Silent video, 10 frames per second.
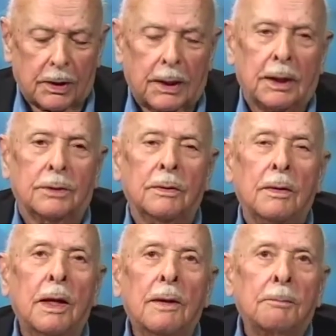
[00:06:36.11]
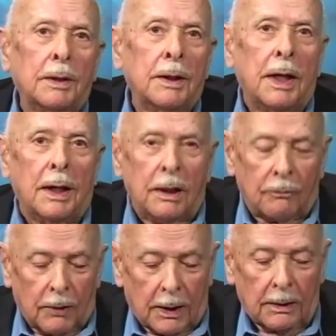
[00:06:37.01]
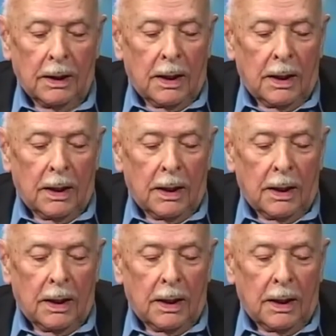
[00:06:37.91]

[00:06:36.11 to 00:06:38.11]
I guess. But in any event,